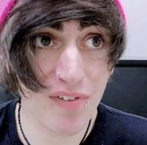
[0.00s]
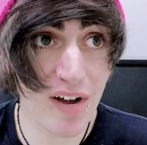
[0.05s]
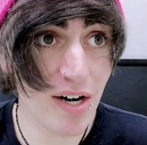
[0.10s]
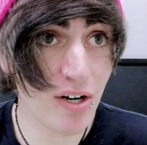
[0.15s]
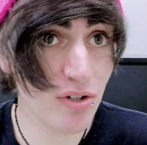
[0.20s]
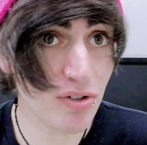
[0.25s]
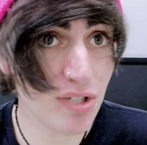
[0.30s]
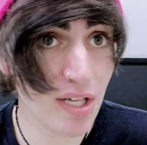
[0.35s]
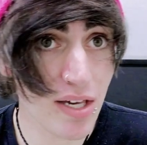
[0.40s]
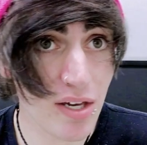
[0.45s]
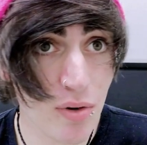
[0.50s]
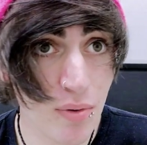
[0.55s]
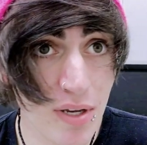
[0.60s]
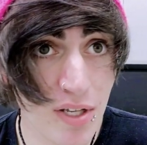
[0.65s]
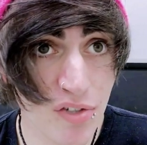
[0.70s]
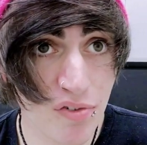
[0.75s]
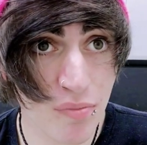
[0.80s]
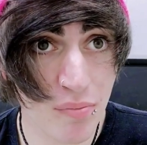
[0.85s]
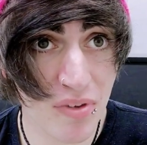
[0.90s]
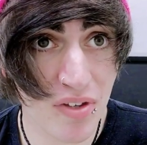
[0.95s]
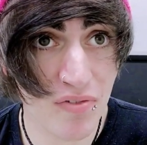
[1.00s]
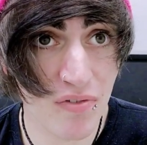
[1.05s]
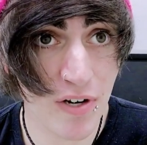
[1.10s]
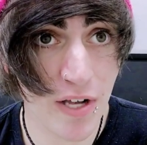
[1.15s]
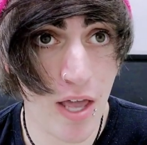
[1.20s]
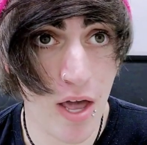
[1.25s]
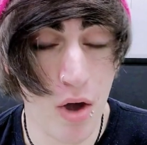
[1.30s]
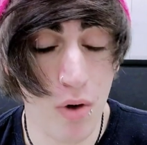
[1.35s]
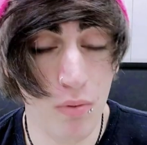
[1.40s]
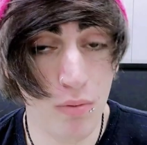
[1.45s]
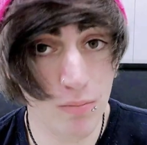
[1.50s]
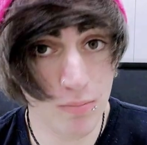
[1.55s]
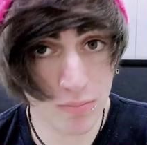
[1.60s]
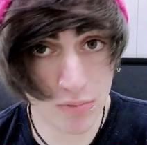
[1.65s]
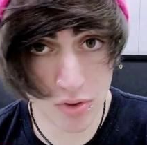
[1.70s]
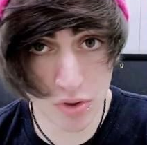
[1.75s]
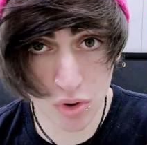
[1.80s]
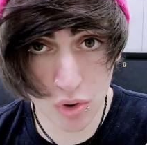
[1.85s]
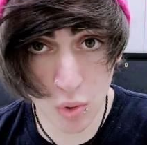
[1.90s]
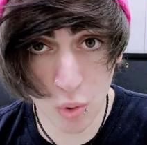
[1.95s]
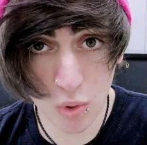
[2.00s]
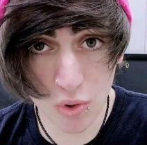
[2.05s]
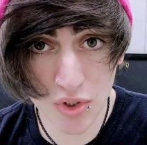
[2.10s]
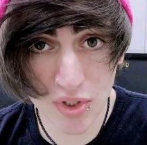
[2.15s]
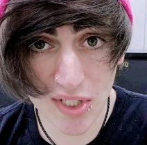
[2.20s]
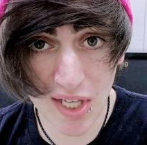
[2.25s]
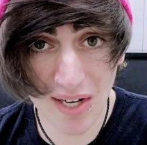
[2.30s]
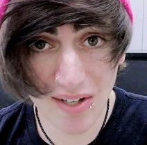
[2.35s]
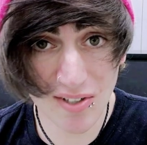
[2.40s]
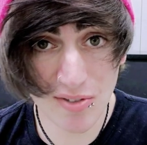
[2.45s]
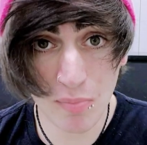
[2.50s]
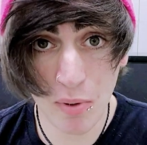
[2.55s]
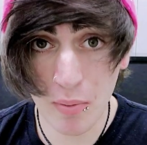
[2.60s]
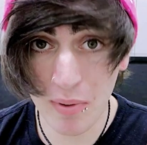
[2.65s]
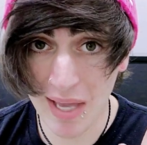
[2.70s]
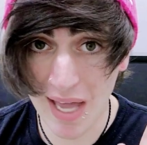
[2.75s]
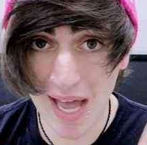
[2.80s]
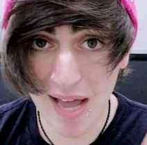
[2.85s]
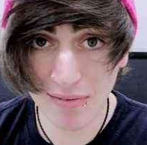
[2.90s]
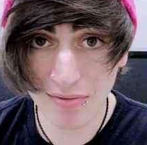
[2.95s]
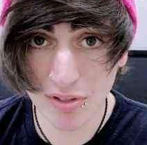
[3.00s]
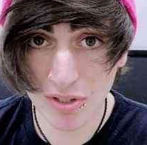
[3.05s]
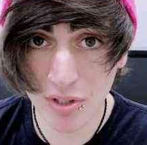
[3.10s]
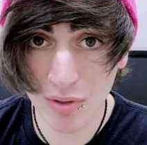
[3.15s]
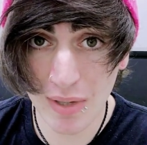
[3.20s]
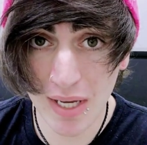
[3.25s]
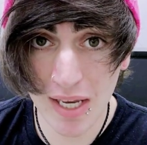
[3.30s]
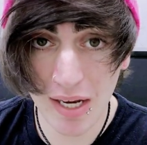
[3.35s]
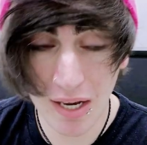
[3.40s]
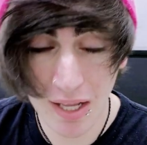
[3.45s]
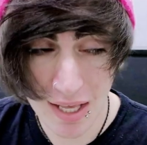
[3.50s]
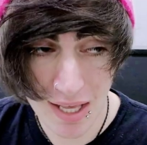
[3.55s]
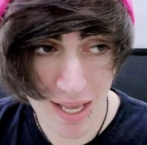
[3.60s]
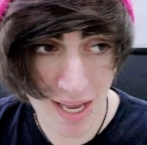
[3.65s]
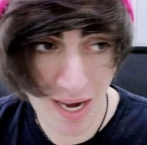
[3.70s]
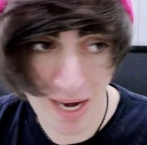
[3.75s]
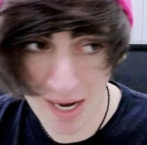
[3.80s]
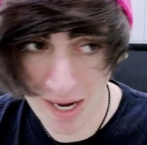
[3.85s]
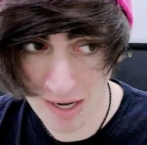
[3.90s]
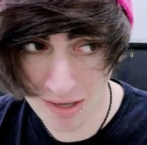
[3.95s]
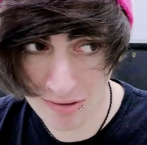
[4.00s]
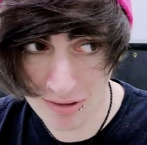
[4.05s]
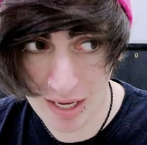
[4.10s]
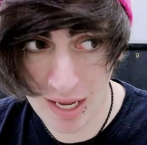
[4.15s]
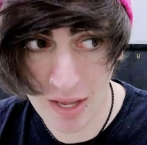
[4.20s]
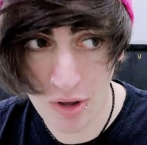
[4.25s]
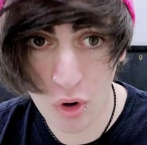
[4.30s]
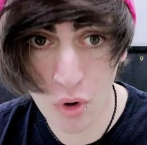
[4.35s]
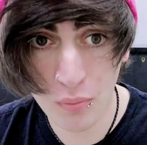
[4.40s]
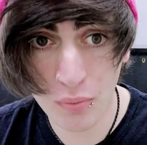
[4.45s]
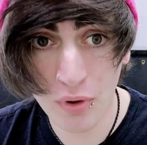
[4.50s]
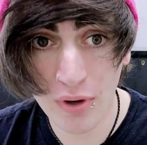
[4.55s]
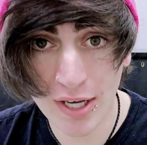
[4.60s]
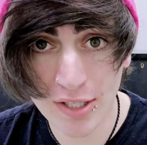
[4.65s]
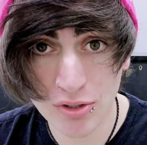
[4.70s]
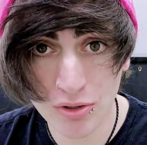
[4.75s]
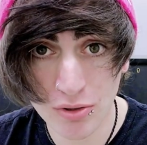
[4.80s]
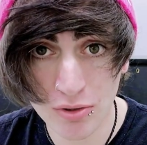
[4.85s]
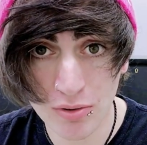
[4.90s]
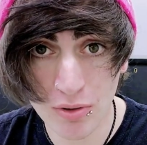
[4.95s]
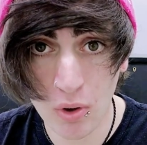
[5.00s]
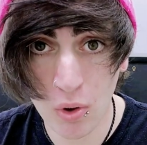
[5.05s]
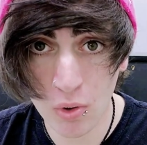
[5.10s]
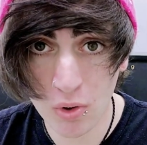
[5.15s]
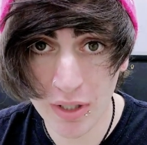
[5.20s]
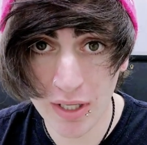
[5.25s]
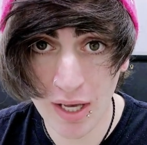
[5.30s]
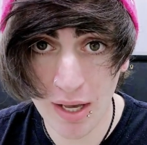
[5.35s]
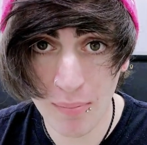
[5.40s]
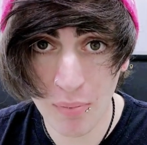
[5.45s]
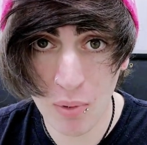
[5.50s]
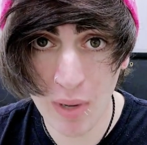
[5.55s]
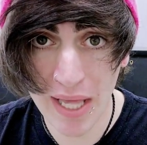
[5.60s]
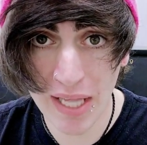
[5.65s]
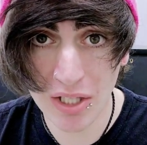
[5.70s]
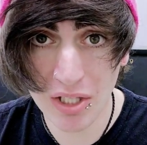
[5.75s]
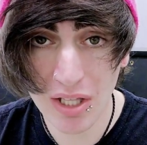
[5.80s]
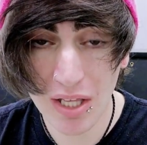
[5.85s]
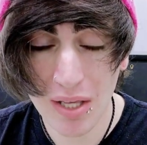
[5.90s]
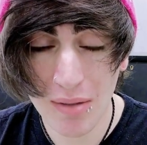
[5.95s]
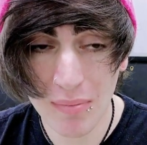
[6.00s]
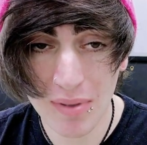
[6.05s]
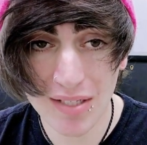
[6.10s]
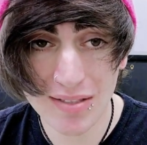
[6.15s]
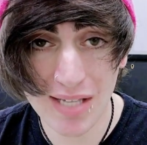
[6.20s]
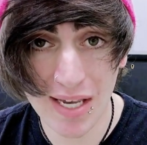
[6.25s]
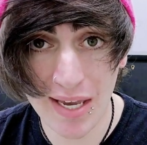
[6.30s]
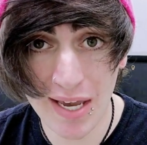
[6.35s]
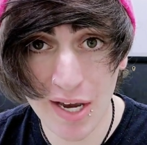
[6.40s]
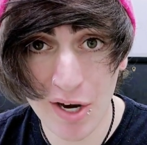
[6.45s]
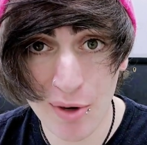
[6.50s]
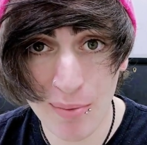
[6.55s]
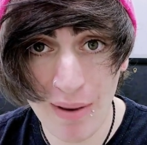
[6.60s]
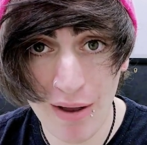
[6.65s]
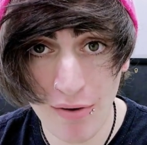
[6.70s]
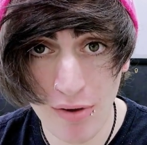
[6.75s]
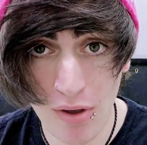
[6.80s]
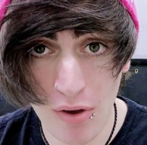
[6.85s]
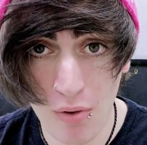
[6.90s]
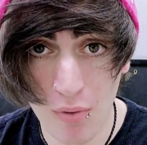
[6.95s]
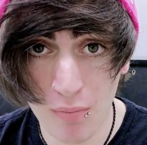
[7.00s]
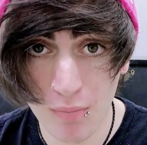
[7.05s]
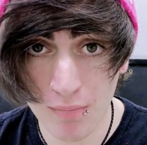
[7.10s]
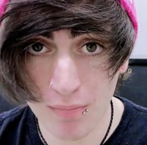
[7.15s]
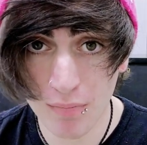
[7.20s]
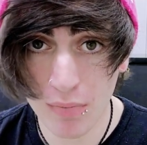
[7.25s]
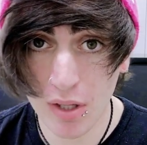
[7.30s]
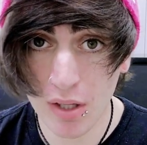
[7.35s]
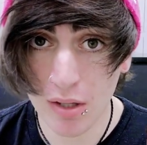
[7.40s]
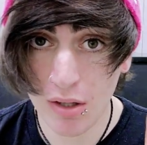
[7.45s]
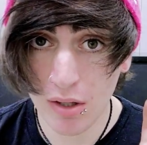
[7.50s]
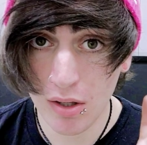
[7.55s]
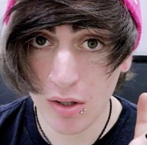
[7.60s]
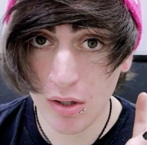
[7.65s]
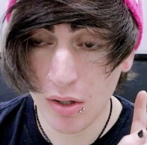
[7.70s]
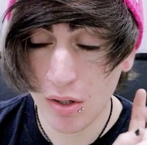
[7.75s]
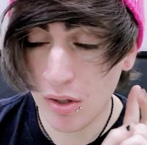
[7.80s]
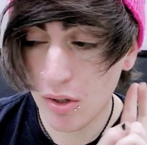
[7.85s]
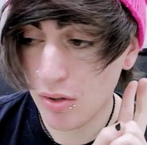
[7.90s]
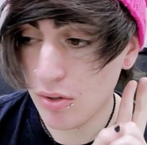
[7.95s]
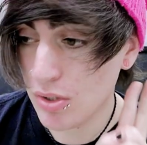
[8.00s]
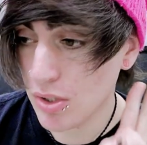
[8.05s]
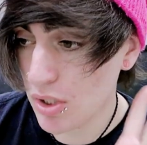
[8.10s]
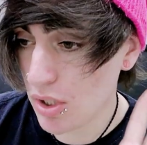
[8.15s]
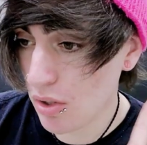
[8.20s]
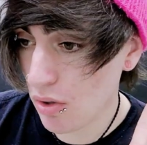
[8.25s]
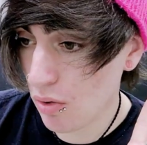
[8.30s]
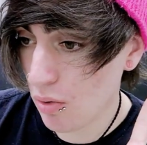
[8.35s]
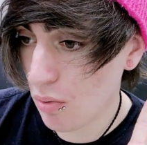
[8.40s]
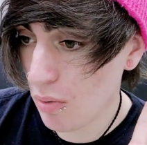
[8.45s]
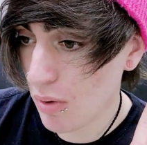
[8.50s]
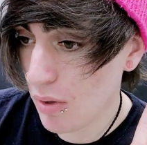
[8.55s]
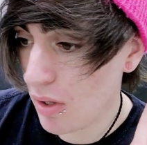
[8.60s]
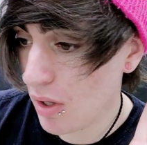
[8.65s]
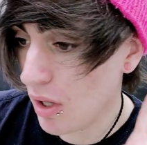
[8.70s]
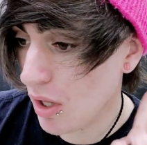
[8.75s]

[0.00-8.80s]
final takeaways from this video. School sucks, but we have to do it, and I hope you guys are holding up well because I care about you. Two,